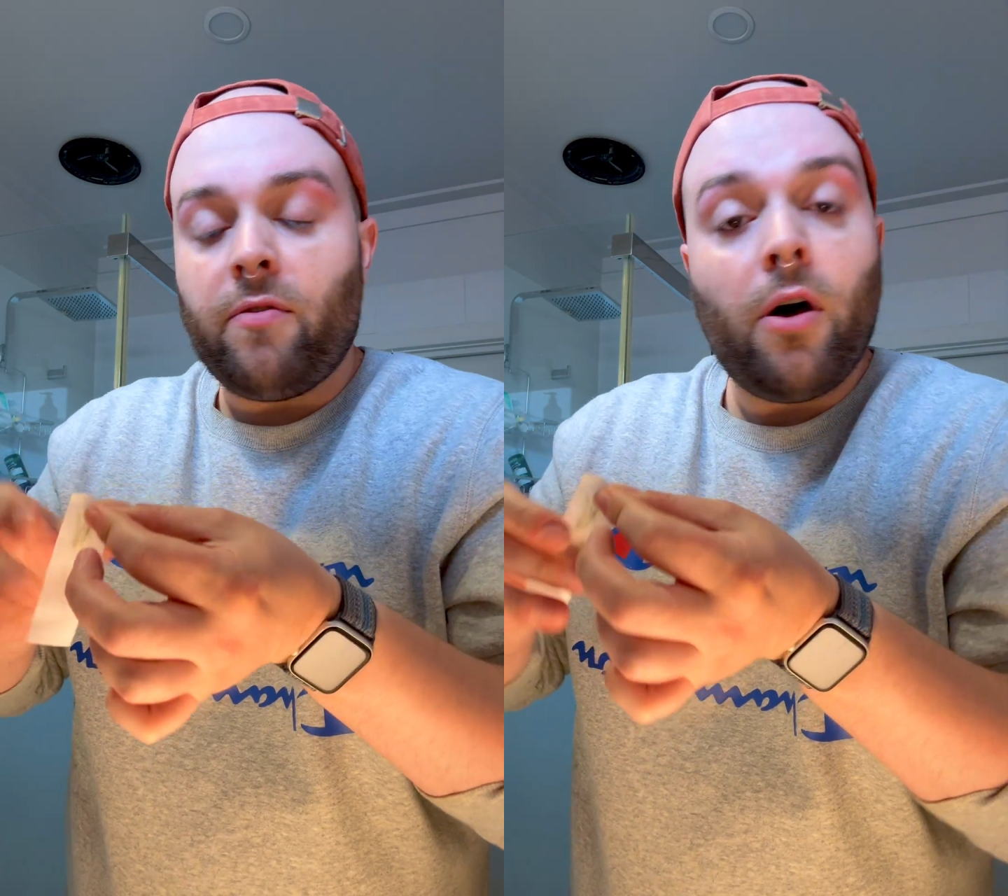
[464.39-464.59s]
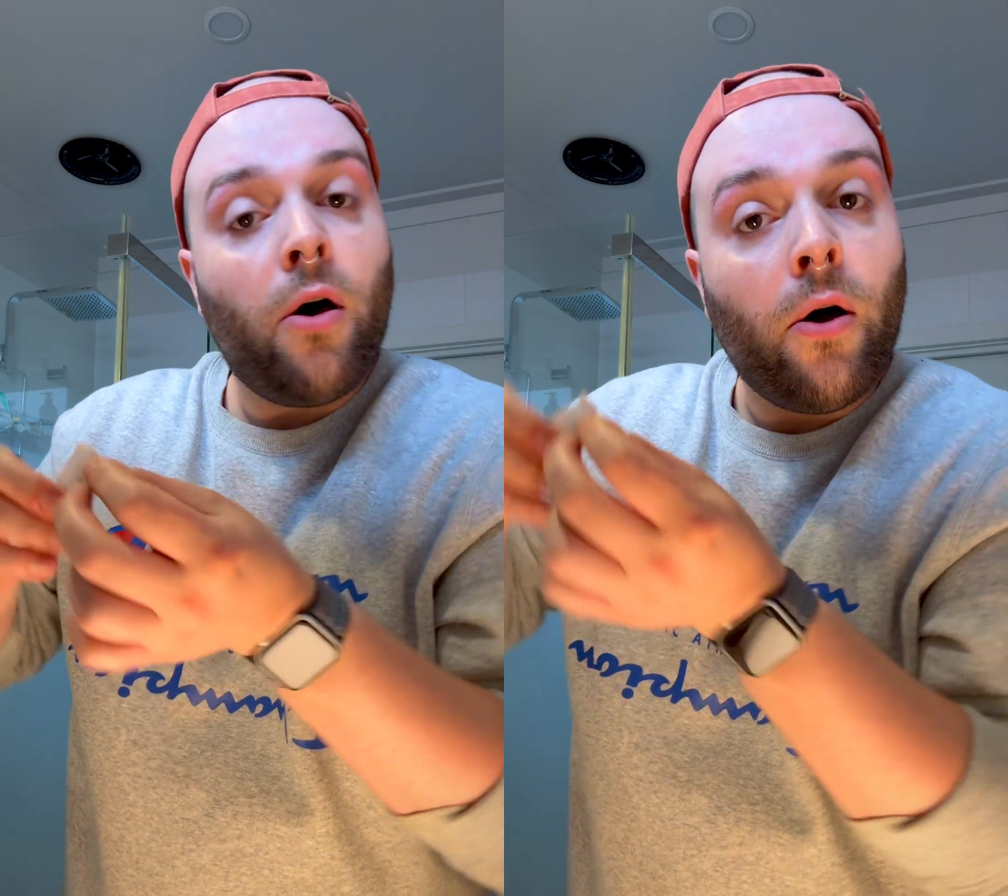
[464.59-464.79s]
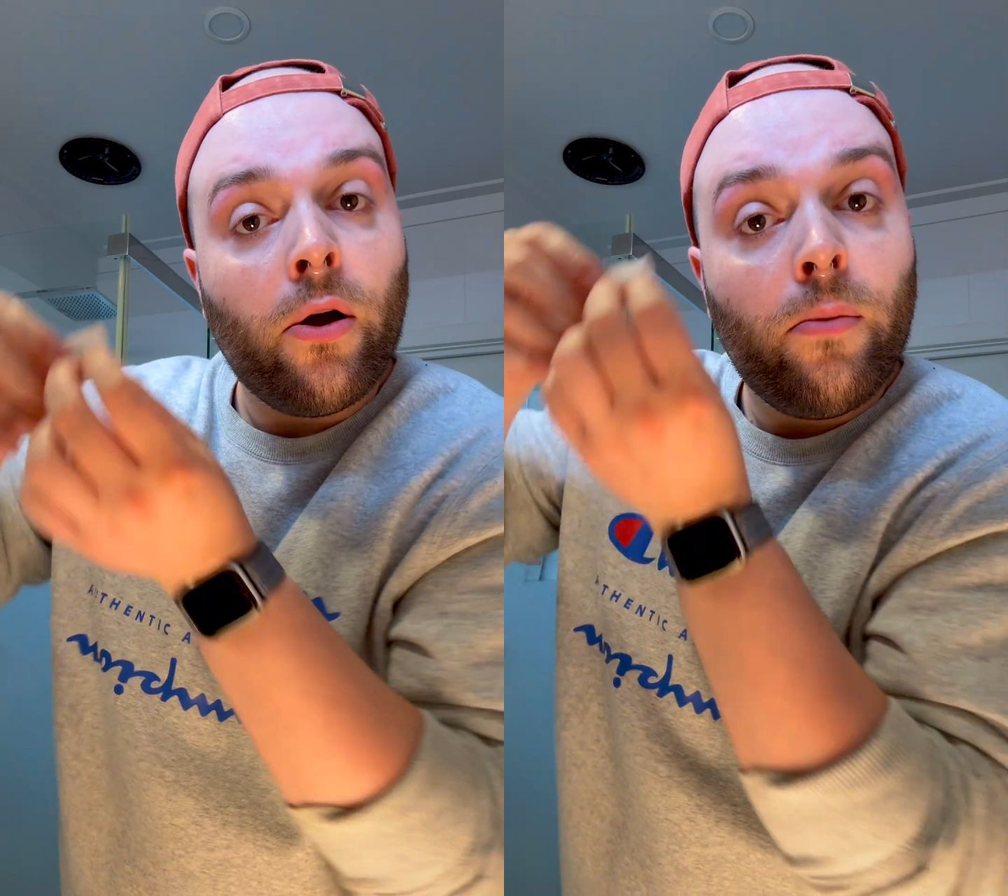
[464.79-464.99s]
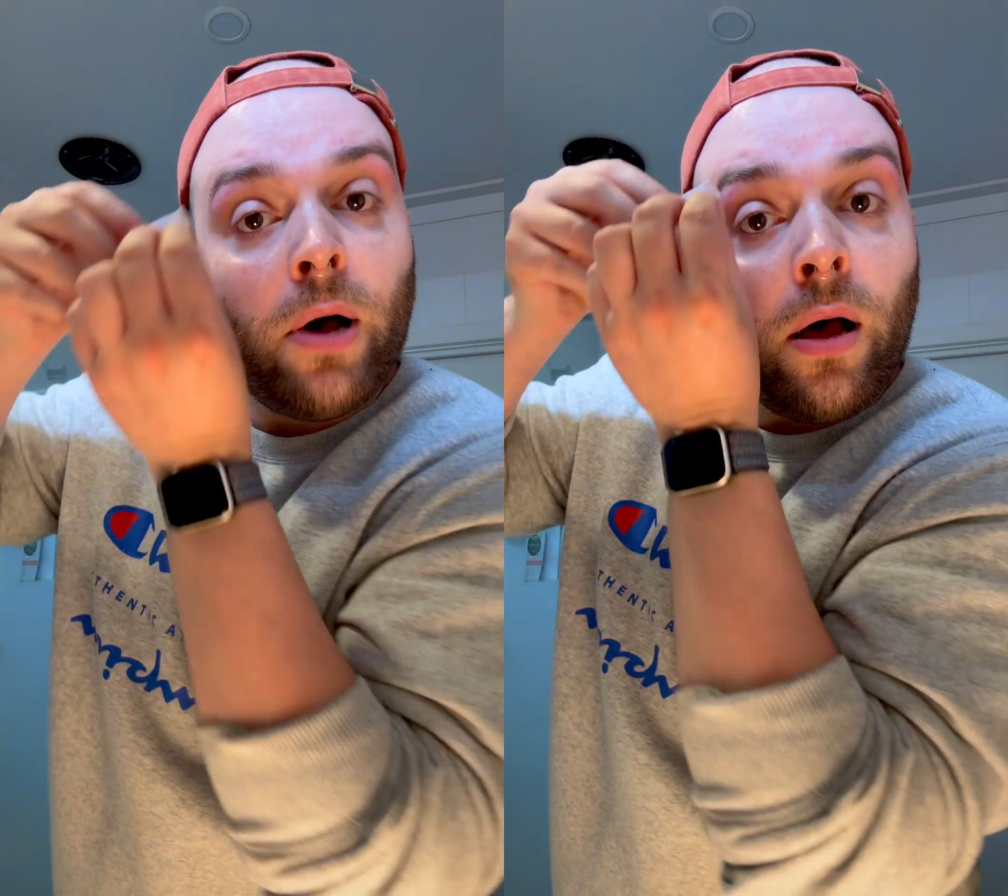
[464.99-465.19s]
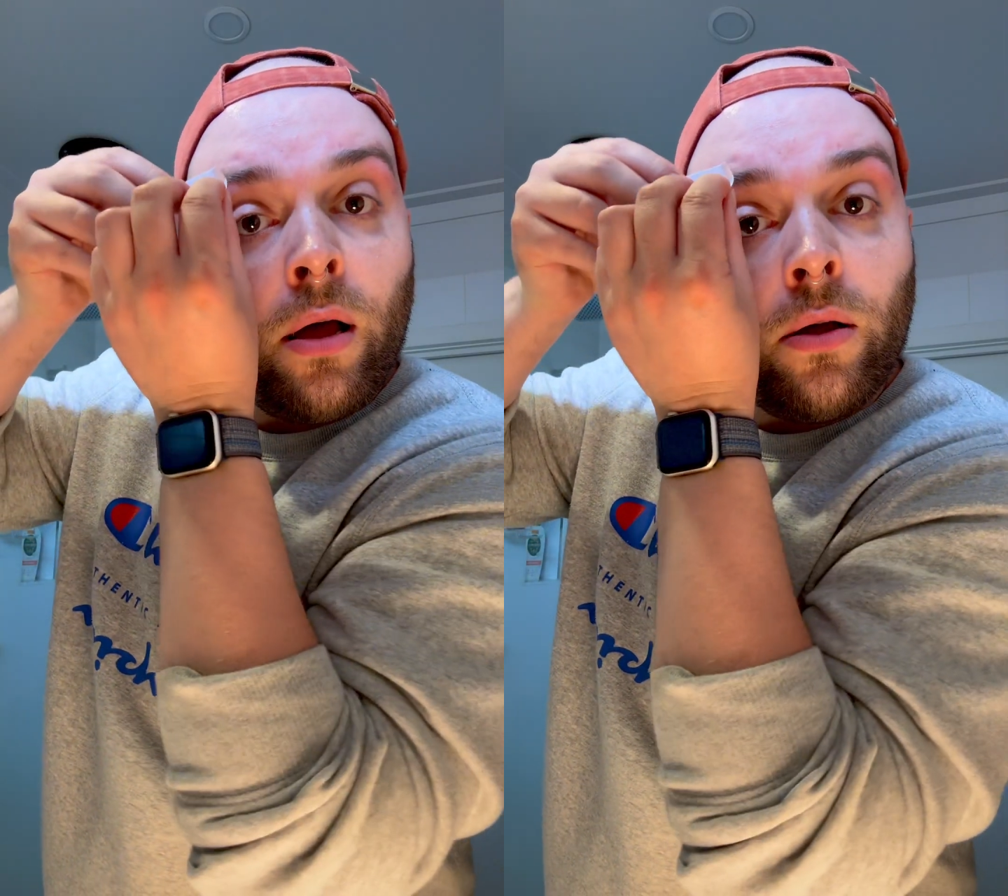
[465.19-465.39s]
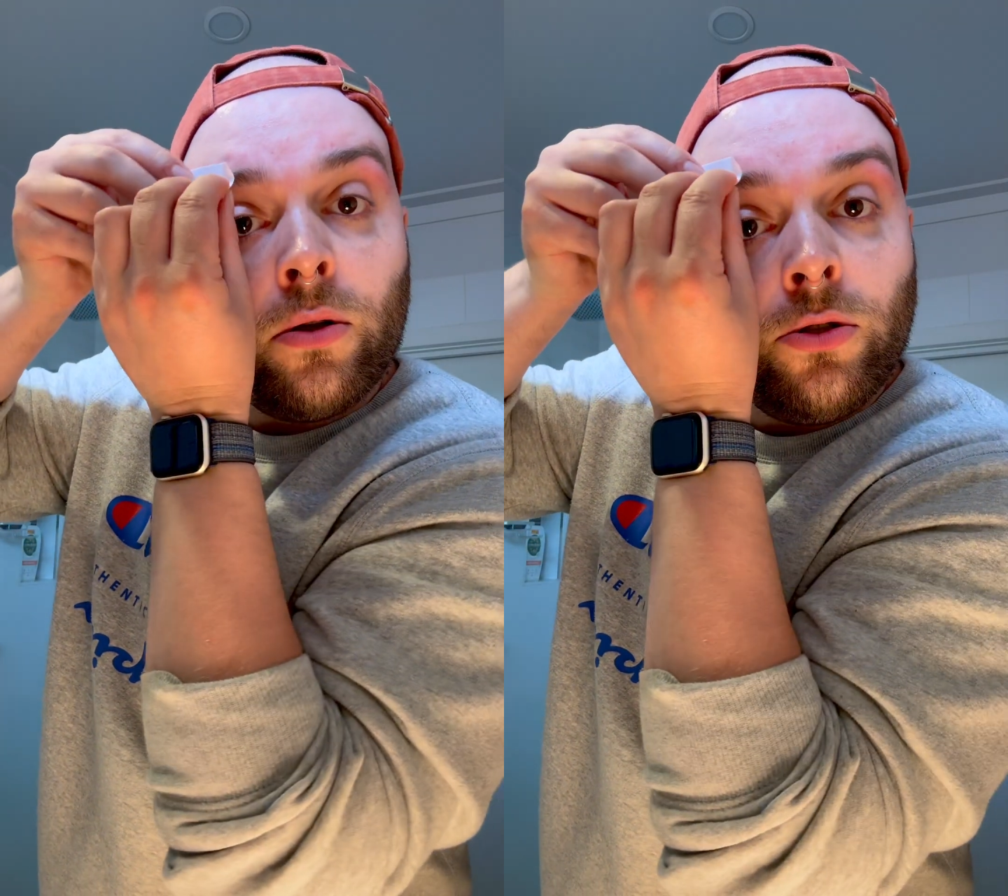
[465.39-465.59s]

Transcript: jojoba